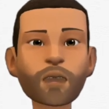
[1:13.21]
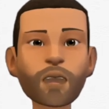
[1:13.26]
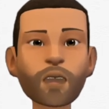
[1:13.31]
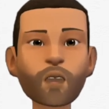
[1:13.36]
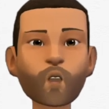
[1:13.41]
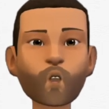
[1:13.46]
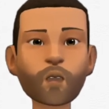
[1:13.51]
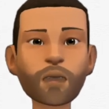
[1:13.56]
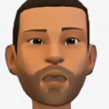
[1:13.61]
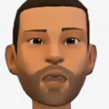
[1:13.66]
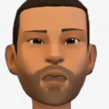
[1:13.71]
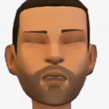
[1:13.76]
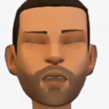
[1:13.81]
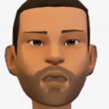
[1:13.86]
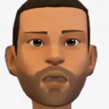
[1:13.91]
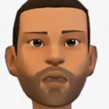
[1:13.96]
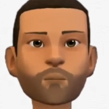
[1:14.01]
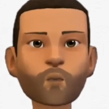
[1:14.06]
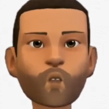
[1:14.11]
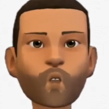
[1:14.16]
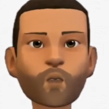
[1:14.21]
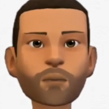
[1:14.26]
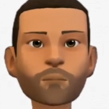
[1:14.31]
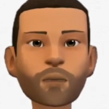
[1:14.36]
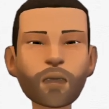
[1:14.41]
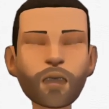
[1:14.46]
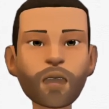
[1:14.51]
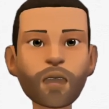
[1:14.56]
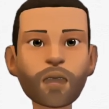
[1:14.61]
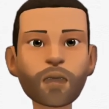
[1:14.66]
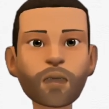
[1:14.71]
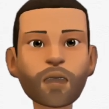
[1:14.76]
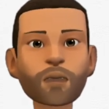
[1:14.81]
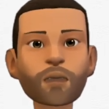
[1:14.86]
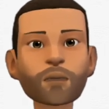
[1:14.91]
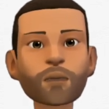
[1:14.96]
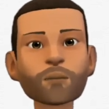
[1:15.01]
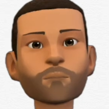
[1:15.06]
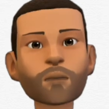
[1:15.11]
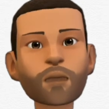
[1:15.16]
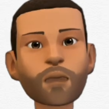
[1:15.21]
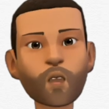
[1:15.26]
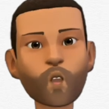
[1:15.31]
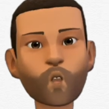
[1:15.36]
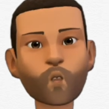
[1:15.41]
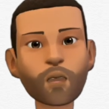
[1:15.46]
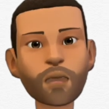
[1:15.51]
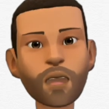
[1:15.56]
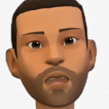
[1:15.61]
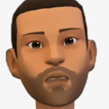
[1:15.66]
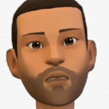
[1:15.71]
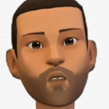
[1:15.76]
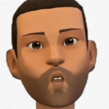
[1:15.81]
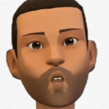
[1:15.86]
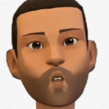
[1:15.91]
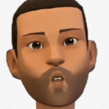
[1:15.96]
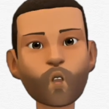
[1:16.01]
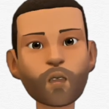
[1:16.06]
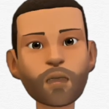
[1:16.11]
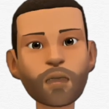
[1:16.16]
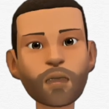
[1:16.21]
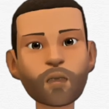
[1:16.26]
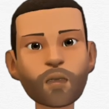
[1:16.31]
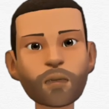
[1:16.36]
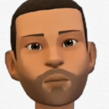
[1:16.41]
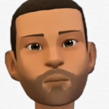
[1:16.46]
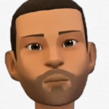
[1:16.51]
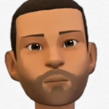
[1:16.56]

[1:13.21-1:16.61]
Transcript: are three different possibilities that can be used in the fourth letter.